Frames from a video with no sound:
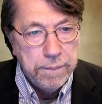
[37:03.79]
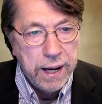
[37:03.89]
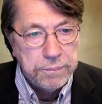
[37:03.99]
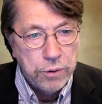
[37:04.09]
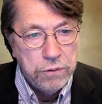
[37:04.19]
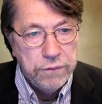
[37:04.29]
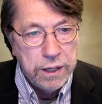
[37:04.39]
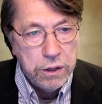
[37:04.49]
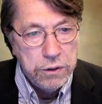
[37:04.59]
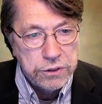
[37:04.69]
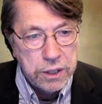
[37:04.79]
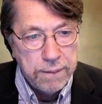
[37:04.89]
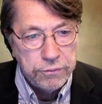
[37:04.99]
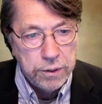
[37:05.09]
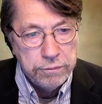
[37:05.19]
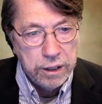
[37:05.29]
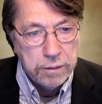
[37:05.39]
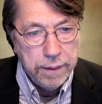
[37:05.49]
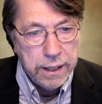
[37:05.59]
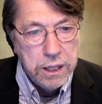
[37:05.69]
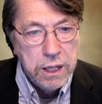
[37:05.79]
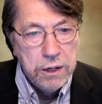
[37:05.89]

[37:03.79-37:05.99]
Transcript: Mac Pro video, the top 3 to recommend.